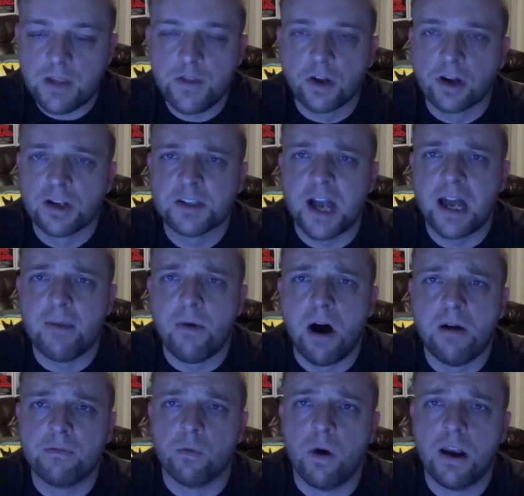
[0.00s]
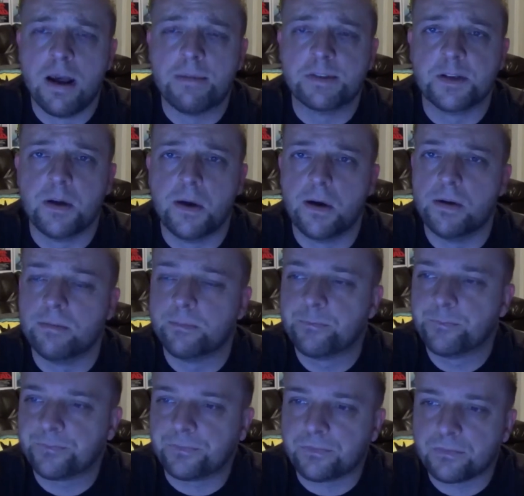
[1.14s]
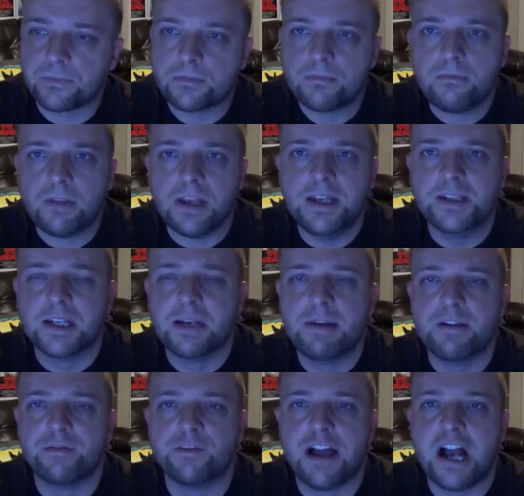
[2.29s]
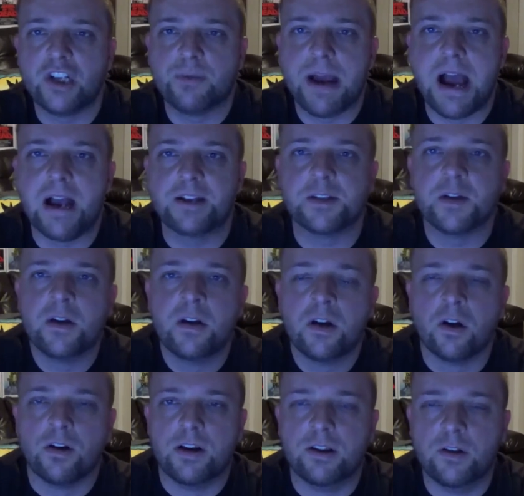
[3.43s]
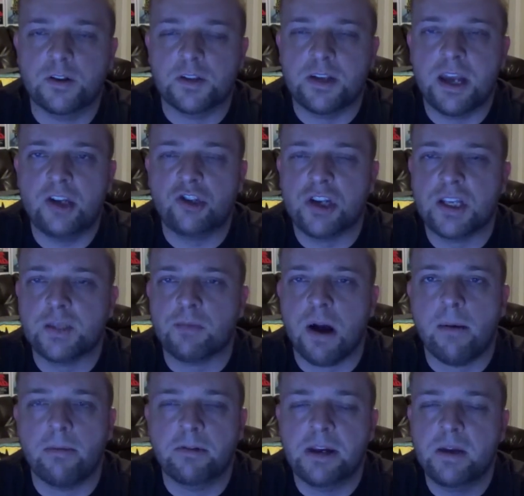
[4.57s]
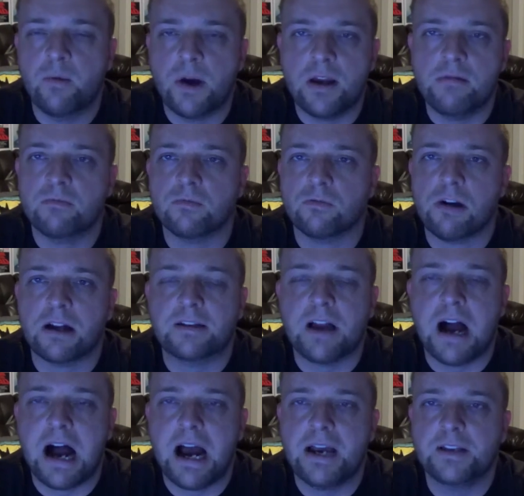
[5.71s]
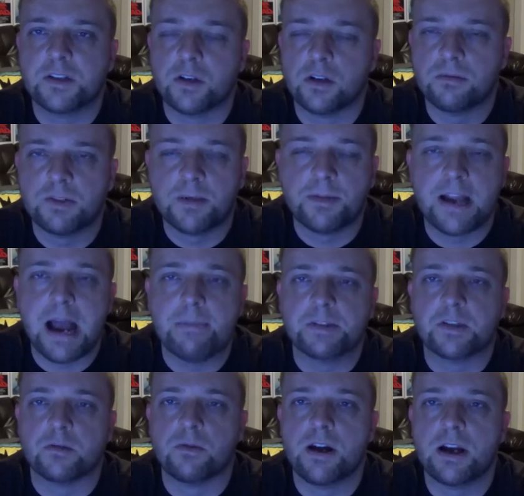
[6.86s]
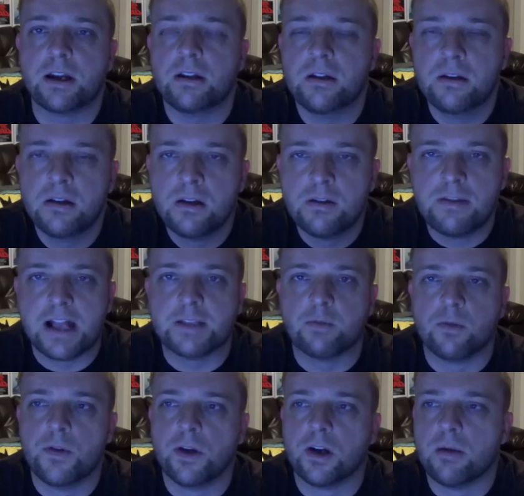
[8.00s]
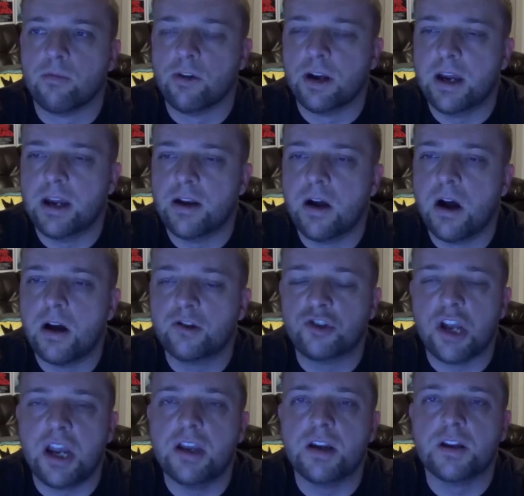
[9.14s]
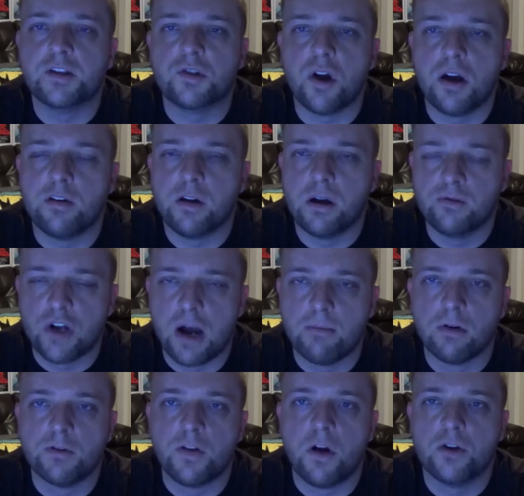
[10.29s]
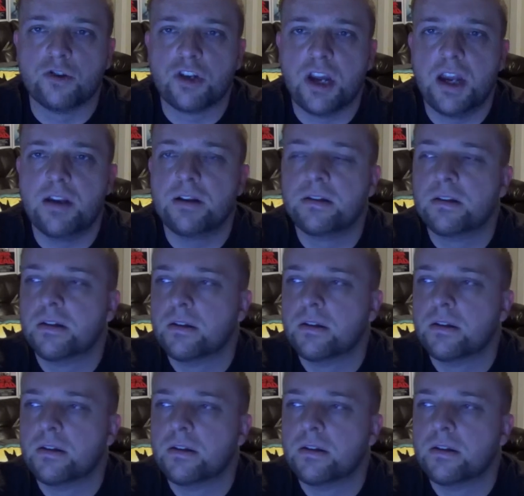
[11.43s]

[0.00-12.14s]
They're going to sign him on for one episode. He's going to be in flashbacks or in hallucinations, probably when Rick dies or something happens to Rick. That's when they're going to bring in Shane as Jon Bernthal Shane.